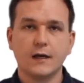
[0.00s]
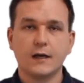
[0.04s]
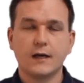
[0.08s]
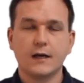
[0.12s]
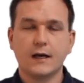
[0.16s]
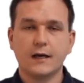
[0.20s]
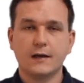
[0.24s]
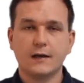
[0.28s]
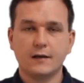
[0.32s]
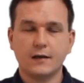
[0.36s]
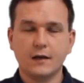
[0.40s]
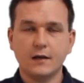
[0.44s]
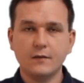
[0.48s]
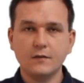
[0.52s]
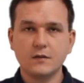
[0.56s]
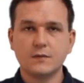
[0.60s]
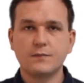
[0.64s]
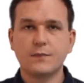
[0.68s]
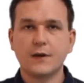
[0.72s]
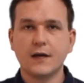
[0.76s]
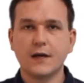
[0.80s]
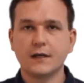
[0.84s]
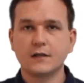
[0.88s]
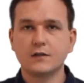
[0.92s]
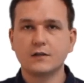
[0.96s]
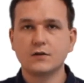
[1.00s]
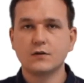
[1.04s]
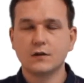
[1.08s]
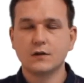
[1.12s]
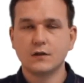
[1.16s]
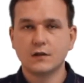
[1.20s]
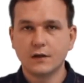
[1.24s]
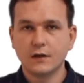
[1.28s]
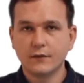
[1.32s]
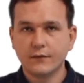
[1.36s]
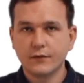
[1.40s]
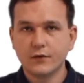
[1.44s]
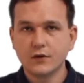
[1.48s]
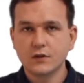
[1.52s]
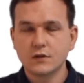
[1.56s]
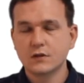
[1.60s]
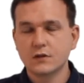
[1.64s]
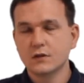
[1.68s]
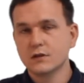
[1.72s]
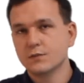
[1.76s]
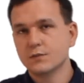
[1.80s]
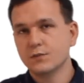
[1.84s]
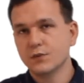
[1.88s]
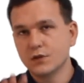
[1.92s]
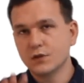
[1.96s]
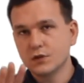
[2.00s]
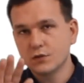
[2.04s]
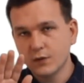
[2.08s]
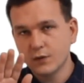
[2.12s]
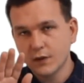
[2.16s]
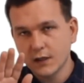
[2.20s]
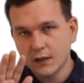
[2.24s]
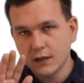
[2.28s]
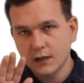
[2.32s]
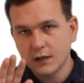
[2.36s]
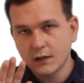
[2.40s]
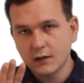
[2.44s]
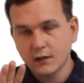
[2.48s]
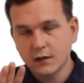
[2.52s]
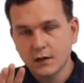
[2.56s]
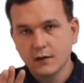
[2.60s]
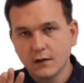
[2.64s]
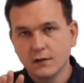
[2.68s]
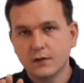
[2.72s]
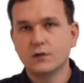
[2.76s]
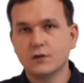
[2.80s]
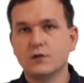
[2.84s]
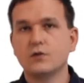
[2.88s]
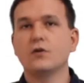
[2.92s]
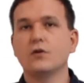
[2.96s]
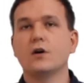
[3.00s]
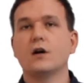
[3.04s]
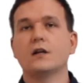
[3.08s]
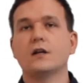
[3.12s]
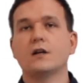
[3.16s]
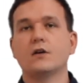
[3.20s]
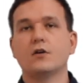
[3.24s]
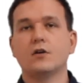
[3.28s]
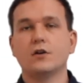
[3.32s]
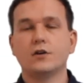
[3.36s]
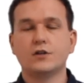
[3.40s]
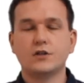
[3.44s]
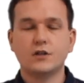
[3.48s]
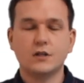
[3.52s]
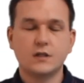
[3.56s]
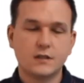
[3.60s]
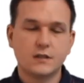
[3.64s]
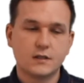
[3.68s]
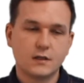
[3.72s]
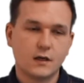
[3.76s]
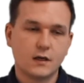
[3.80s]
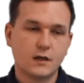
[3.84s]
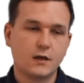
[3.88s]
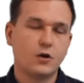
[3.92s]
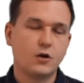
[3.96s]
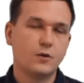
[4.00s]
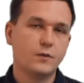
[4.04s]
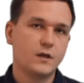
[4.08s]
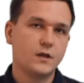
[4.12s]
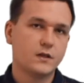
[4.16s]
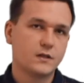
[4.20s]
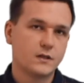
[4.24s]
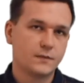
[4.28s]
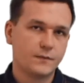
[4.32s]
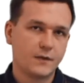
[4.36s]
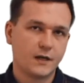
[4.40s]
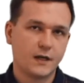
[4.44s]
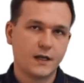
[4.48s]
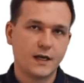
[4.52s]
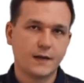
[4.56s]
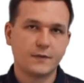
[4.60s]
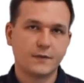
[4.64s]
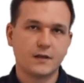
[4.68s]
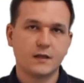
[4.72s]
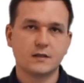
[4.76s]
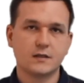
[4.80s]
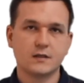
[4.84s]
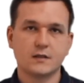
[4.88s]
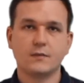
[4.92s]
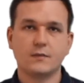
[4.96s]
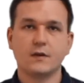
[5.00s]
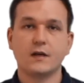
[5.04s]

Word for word: And it comes back to the differences between the two ideologies, communism and capitalism.